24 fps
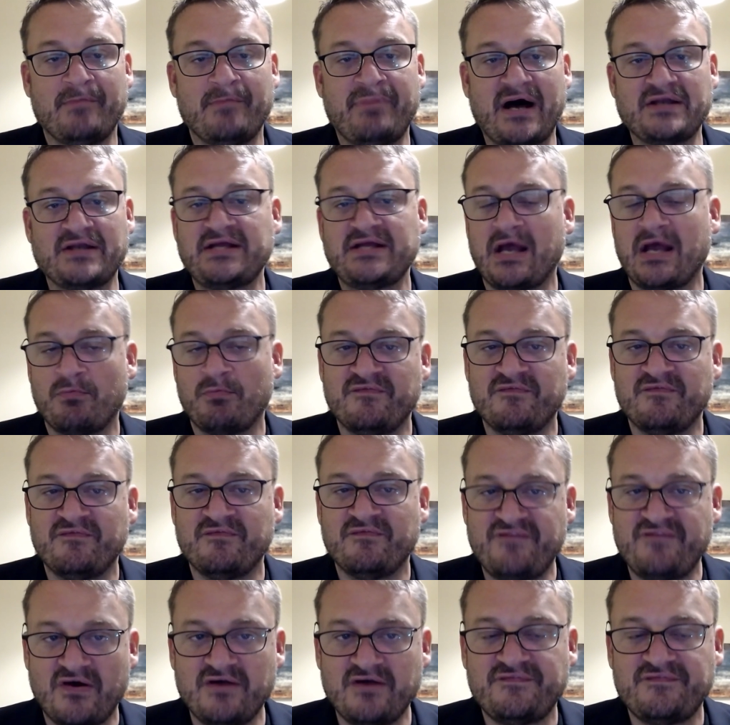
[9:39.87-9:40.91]
We're
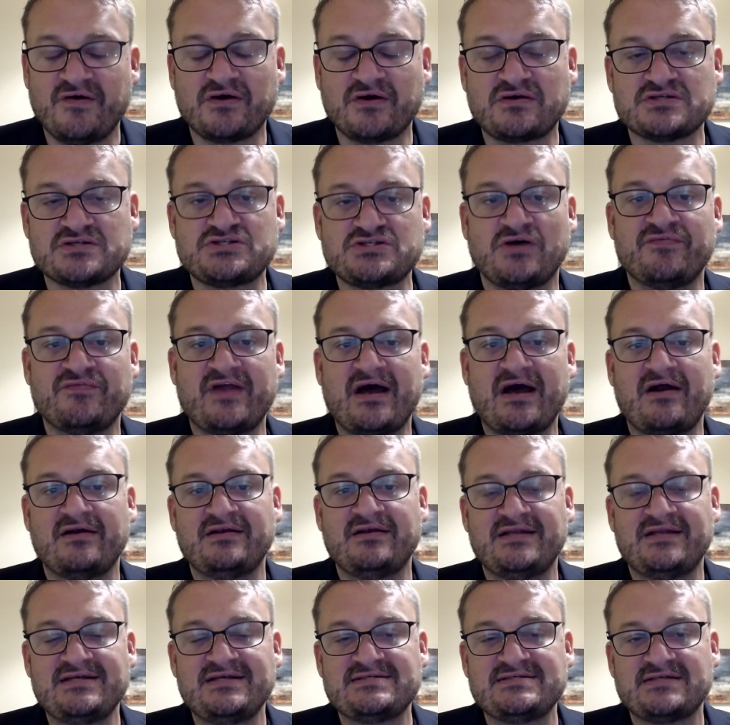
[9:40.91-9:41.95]
very focused on the
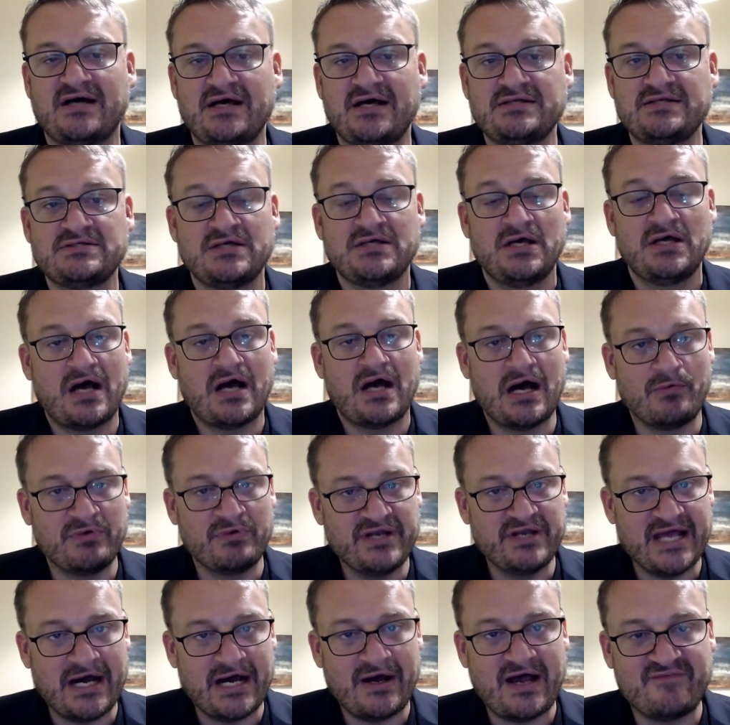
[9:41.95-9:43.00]
R&D side. We
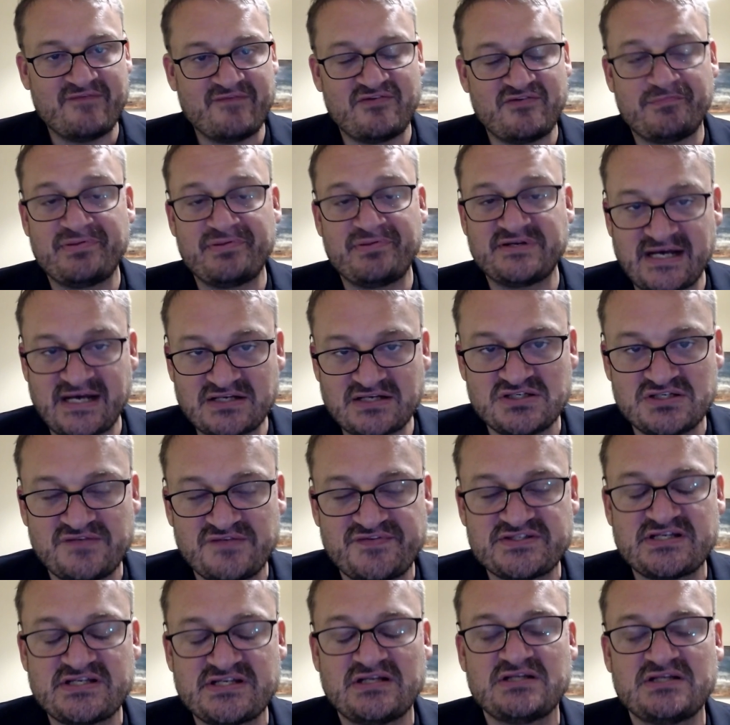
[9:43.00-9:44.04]
now have a production
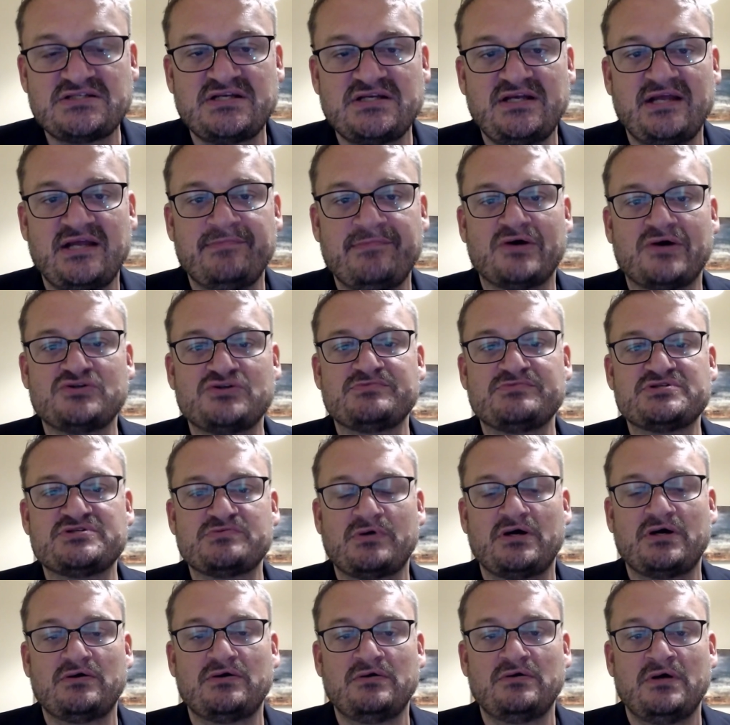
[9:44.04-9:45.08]
facility in Belgium as
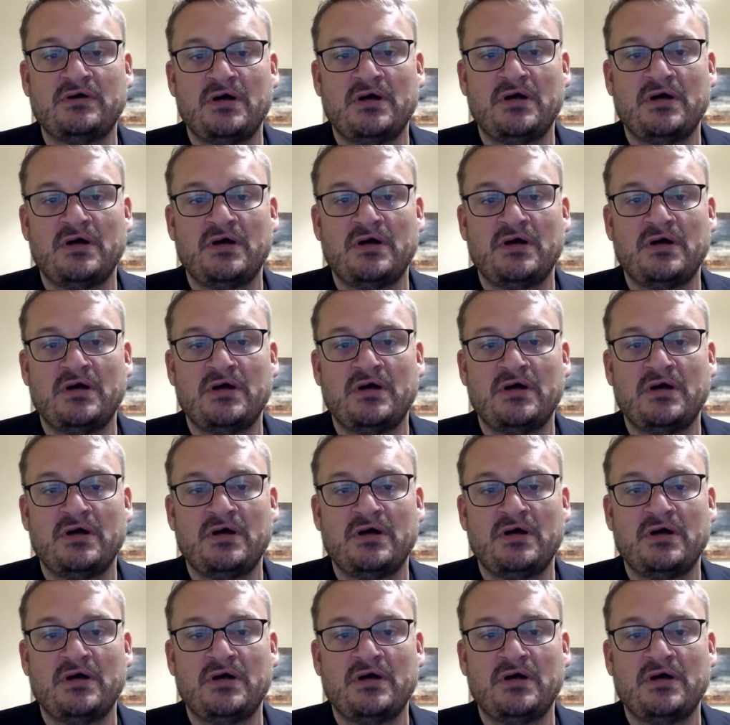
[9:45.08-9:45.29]
well.